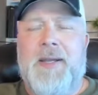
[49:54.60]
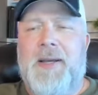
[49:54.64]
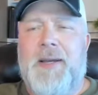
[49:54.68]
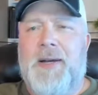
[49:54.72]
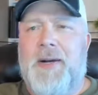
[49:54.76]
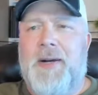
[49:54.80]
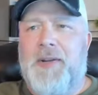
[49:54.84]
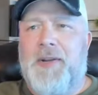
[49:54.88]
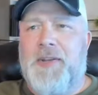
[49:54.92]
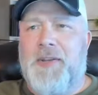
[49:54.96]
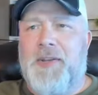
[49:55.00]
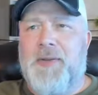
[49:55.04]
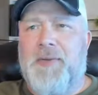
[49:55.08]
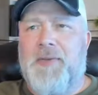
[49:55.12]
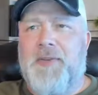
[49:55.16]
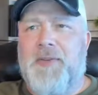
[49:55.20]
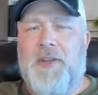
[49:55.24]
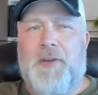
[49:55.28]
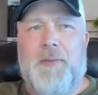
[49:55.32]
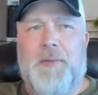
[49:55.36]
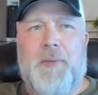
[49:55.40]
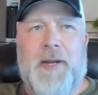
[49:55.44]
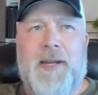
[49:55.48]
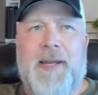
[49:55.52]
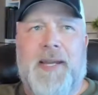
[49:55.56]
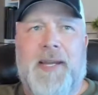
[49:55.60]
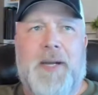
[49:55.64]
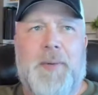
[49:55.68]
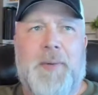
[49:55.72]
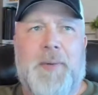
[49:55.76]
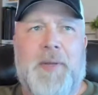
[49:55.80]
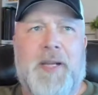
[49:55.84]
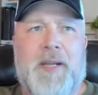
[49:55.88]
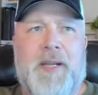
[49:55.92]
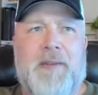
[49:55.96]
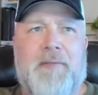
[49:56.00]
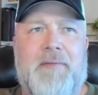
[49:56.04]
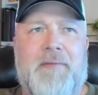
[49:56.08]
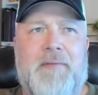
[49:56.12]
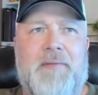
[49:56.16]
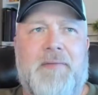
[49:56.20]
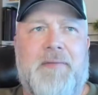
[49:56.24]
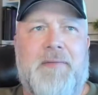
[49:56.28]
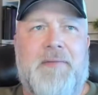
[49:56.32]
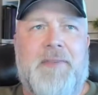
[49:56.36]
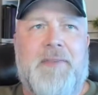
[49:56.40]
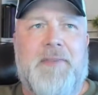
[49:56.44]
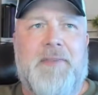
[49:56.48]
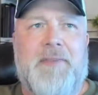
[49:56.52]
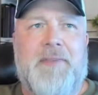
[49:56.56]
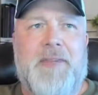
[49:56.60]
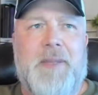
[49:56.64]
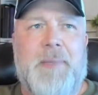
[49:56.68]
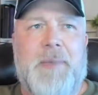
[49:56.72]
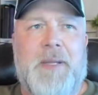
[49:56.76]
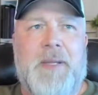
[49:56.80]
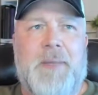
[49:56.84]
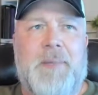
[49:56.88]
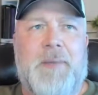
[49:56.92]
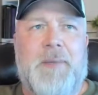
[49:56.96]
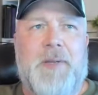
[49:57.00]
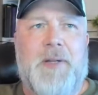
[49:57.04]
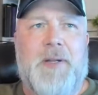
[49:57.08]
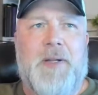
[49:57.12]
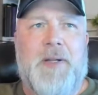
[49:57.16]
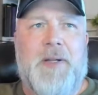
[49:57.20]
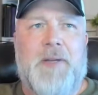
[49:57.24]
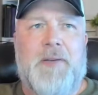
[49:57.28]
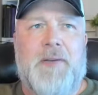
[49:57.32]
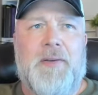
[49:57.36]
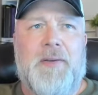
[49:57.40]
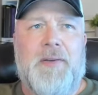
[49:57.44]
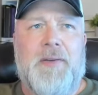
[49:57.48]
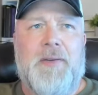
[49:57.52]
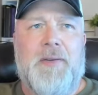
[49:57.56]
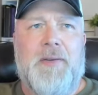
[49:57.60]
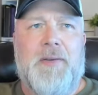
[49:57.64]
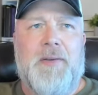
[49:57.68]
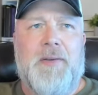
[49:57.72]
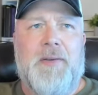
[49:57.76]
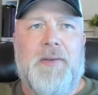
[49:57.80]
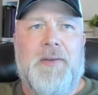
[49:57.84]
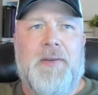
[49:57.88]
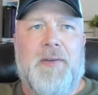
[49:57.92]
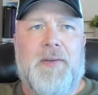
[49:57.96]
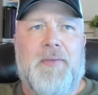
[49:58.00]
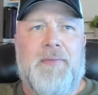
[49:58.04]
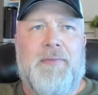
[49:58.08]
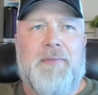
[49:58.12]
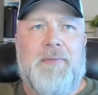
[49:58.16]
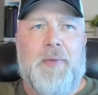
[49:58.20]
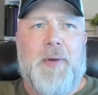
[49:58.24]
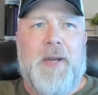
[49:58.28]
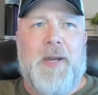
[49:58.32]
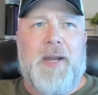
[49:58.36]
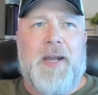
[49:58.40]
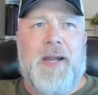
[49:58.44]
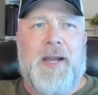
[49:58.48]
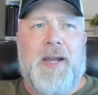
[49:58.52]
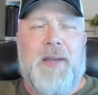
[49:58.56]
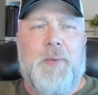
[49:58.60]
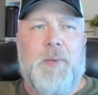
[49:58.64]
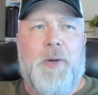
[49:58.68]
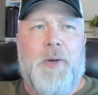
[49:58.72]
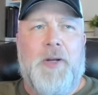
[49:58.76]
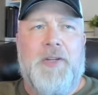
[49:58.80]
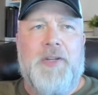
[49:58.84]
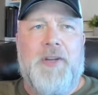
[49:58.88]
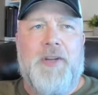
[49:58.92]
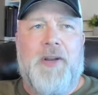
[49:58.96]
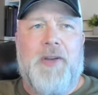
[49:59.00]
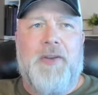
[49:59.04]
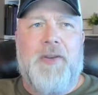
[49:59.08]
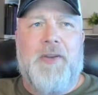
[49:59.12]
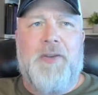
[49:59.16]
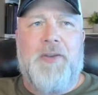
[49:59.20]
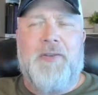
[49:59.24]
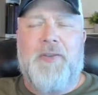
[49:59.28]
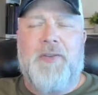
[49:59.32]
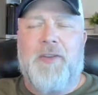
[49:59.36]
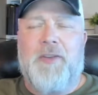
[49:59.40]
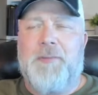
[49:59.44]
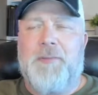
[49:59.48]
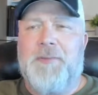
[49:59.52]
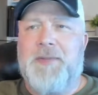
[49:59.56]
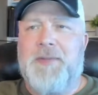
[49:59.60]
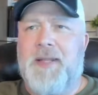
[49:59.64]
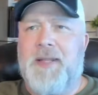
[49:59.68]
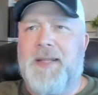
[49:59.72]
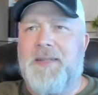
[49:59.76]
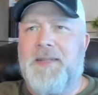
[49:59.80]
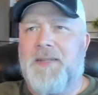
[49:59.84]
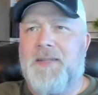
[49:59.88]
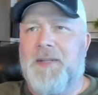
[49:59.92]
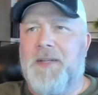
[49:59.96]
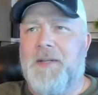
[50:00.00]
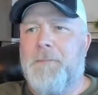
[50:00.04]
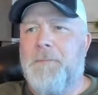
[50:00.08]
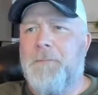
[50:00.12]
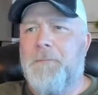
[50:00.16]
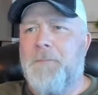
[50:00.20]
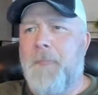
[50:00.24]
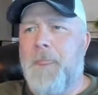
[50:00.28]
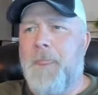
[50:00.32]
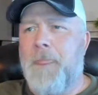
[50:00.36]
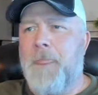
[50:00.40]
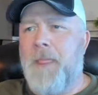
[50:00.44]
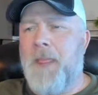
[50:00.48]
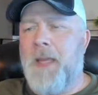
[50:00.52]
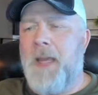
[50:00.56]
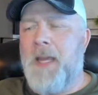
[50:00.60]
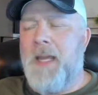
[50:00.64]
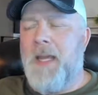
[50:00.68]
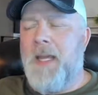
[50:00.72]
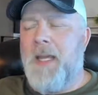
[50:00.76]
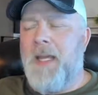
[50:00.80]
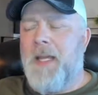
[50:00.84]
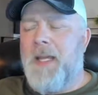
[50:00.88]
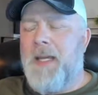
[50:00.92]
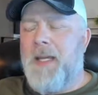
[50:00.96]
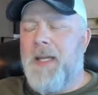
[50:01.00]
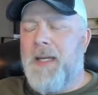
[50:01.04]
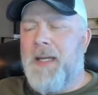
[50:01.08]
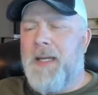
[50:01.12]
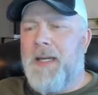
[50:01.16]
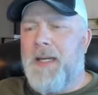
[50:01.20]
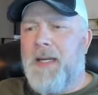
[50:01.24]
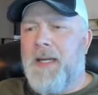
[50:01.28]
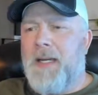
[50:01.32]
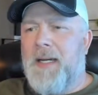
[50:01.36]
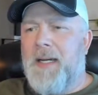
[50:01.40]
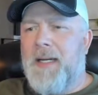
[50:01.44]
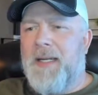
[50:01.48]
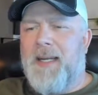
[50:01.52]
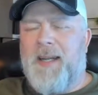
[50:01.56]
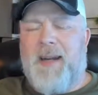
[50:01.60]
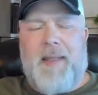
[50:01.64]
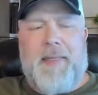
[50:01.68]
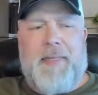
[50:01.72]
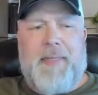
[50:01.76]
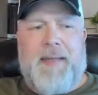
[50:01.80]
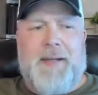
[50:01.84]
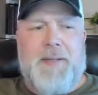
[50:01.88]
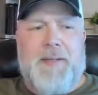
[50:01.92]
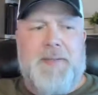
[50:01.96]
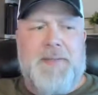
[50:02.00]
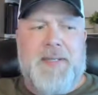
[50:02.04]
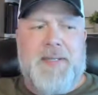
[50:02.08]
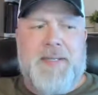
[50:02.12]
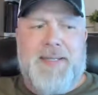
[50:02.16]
YouTube. Right now we got 50 people or 49 watching on YouTube, so that's good. I got 1,000